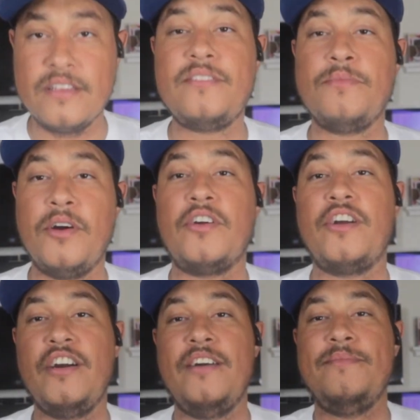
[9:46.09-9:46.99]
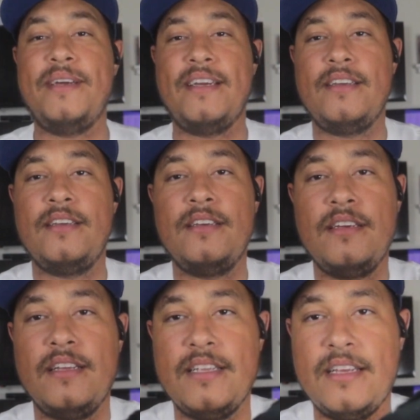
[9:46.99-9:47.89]
These smell good, man.
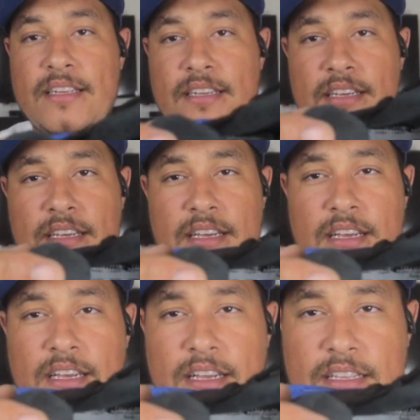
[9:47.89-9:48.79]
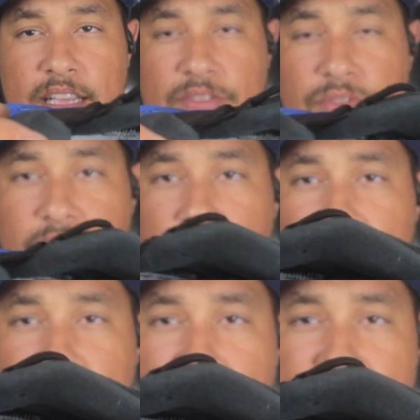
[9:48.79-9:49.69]
And then that's what it
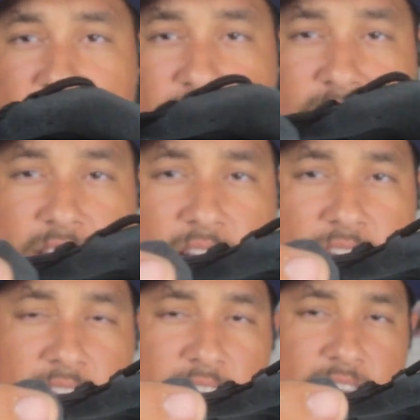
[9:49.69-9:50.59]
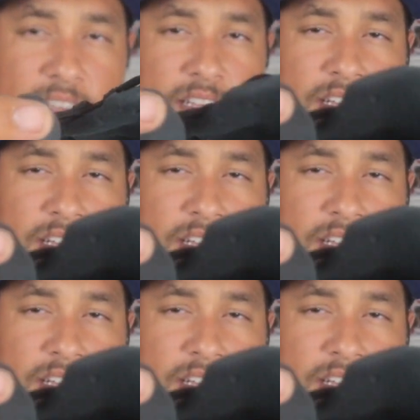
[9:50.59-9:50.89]
looks like inside